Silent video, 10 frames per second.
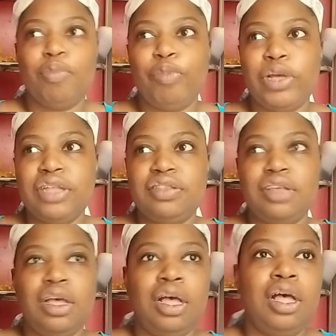But
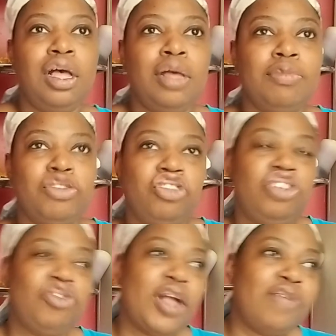she
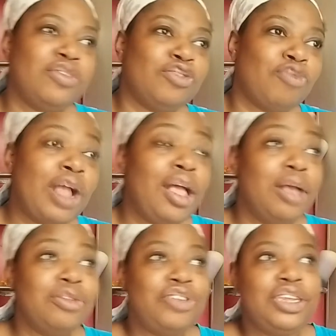travels
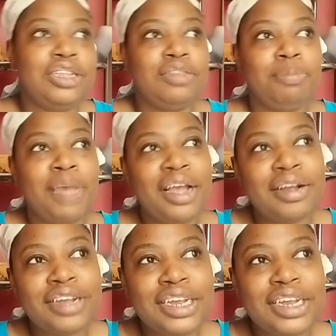around, she gets
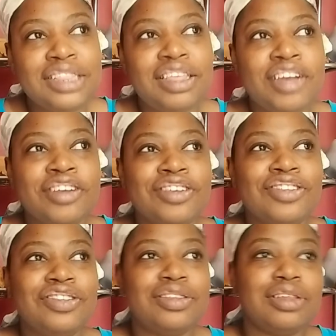married.
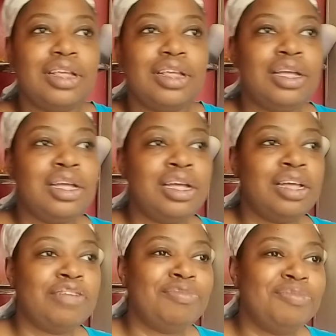There's
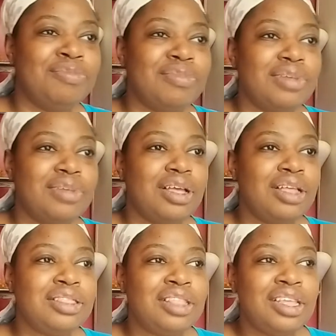a
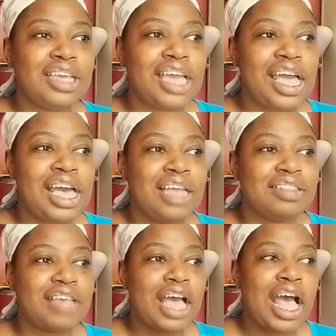look at
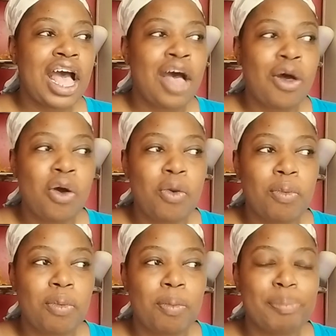how
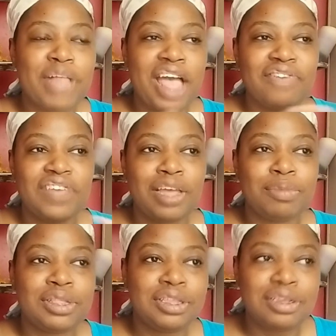black
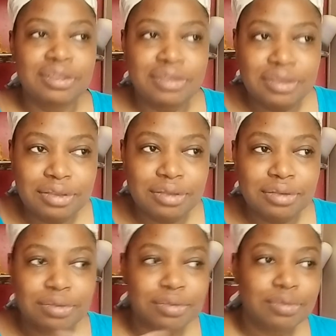families'
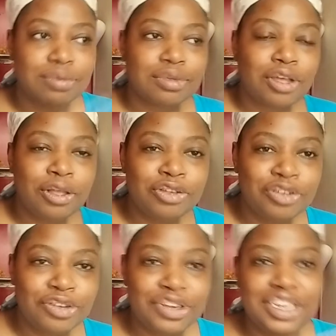
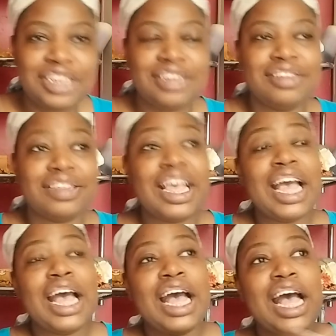culture is,
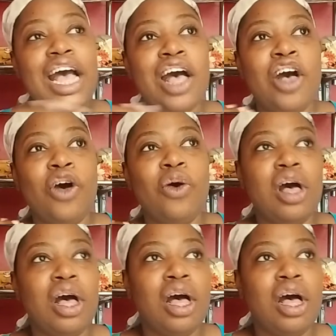how